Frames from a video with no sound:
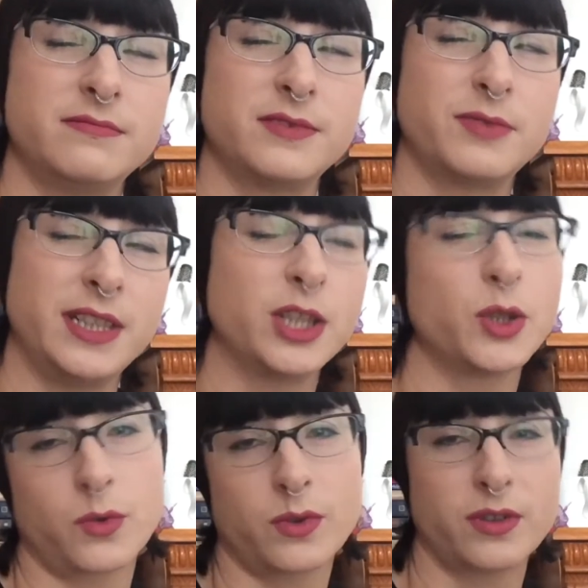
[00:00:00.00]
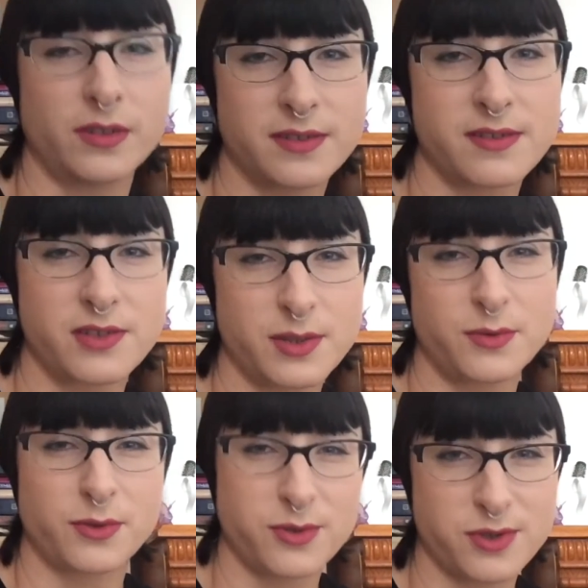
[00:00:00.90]
really cool colours because they
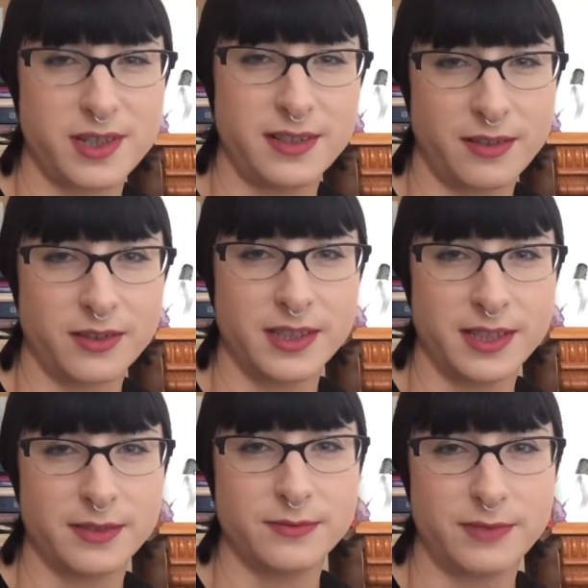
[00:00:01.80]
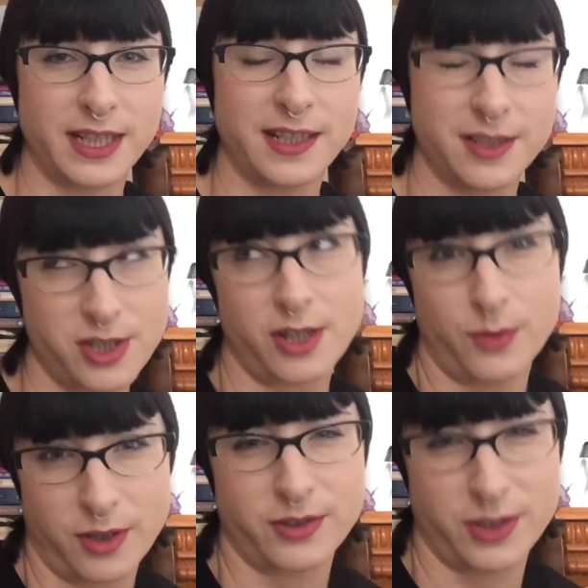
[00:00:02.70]
were all just in, like, you know, regular joke
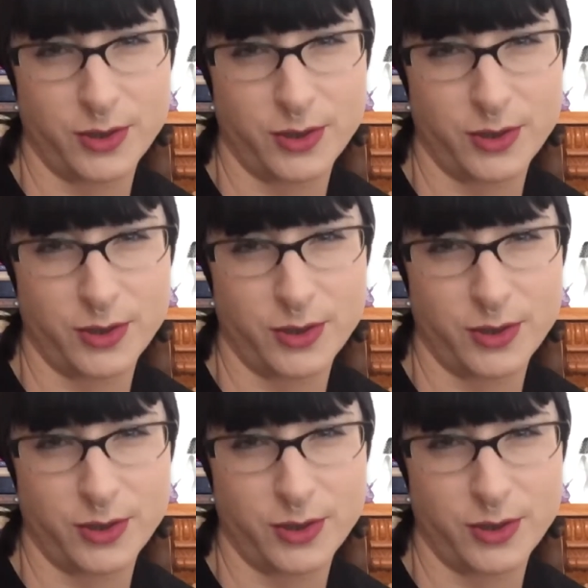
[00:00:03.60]
kind of